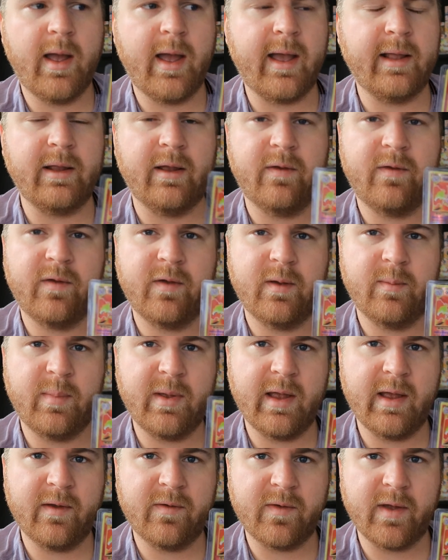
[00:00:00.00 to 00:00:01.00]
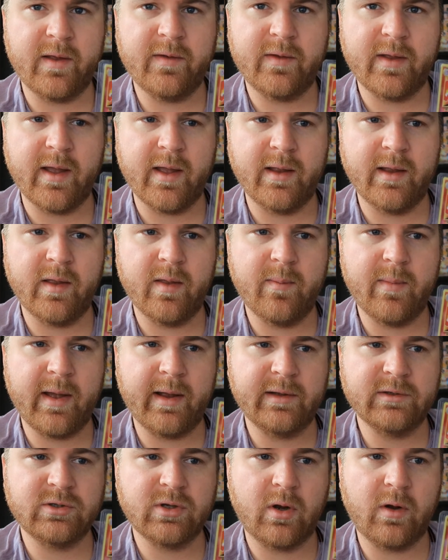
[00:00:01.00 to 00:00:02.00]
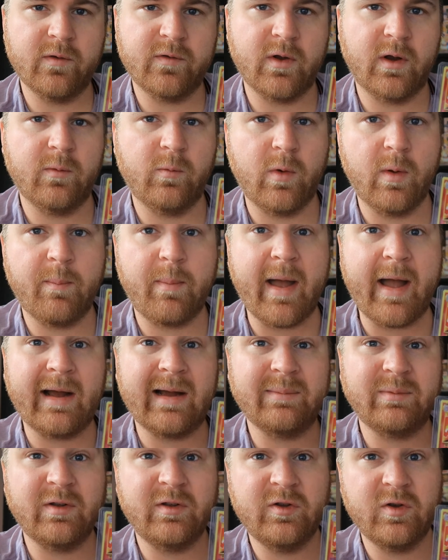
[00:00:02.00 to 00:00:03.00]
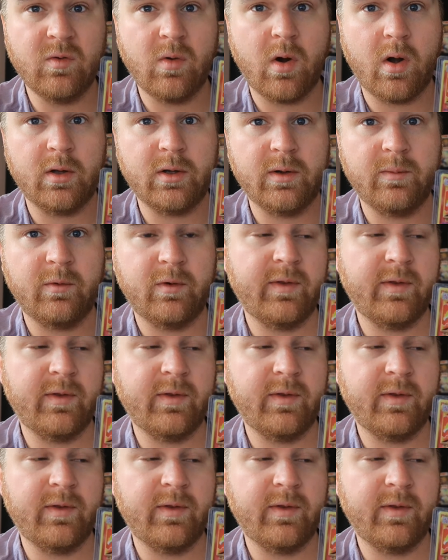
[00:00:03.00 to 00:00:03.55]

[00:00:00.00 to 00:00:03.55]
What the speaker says: and I see PSA 10 and the Mega Charizard went back up to 200,